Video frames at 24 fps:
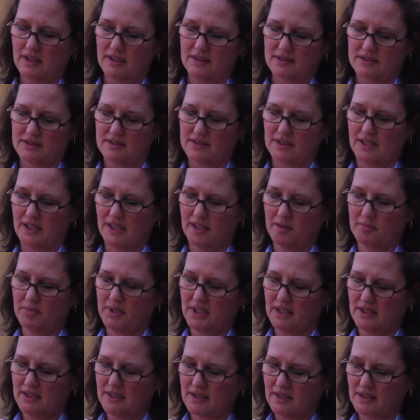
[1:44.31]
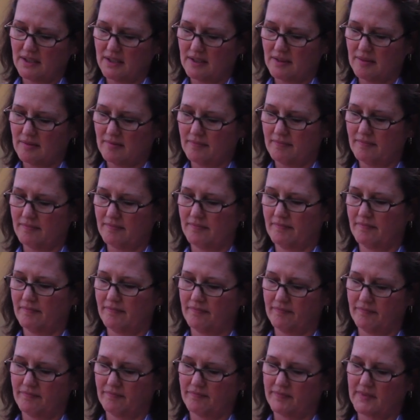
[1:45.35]
side bending,
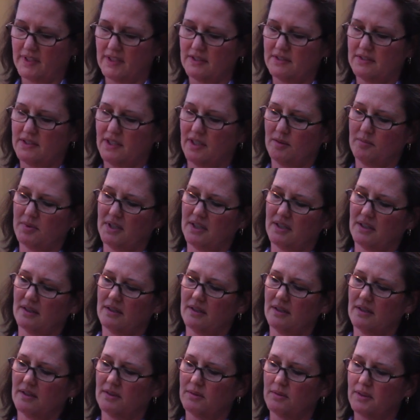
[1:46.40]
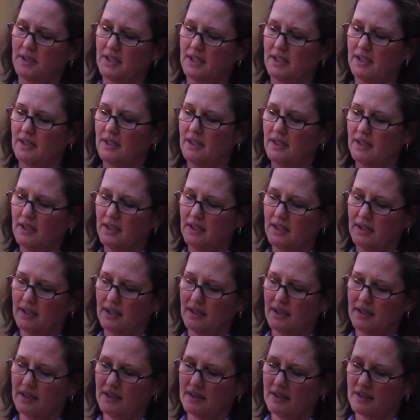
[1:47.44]
and side bending the other way,
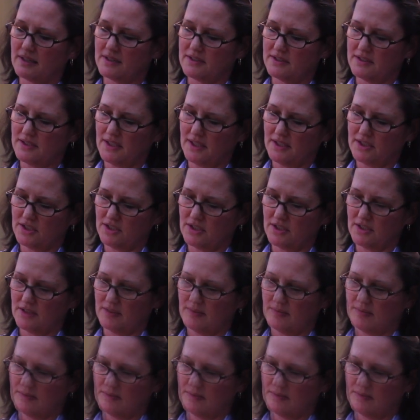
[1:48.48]
and extension.